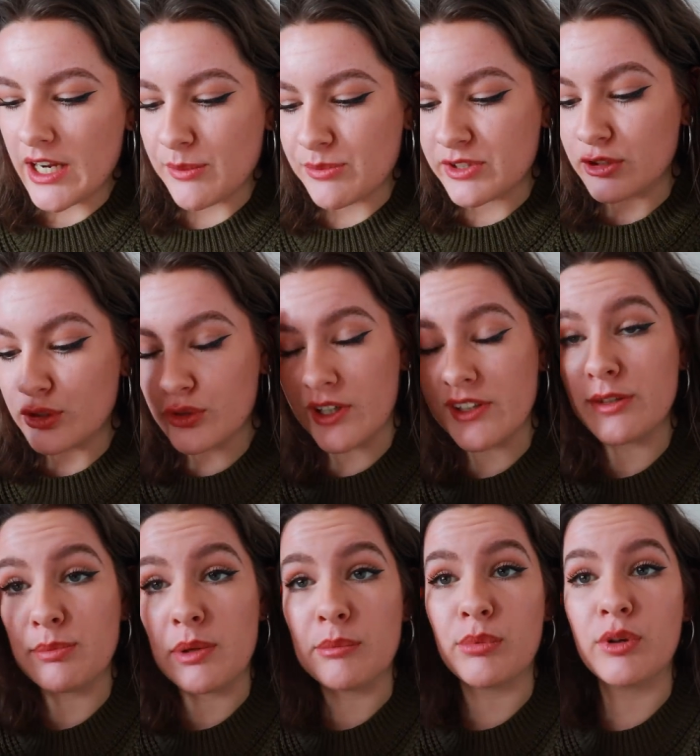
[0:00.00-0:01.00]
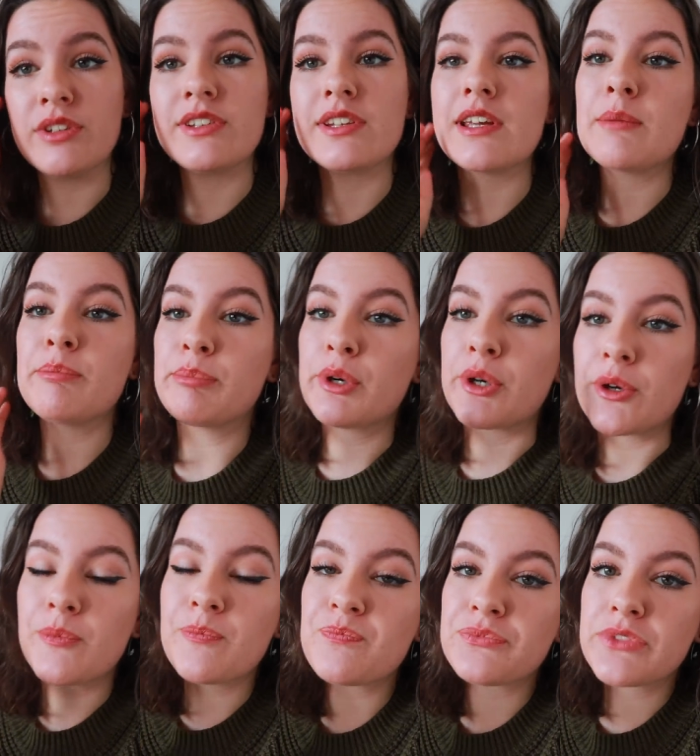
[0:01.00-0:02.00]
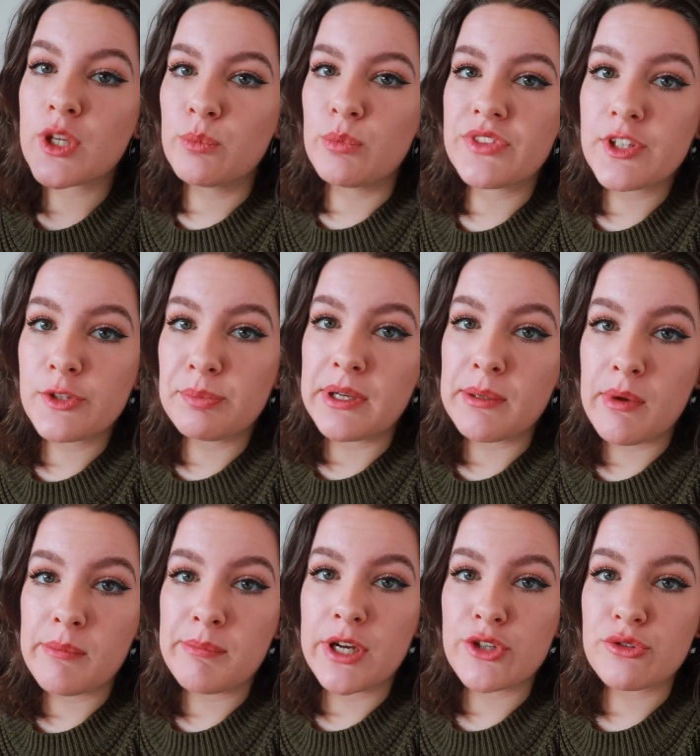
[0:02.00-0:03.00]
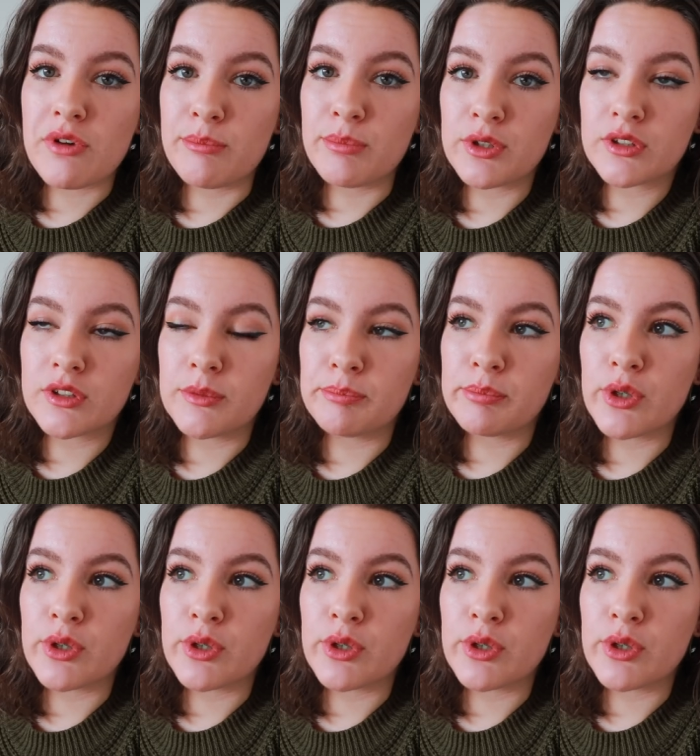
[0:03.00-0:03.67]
I'm still trying to pinpoint it, but with this being my Patreon book club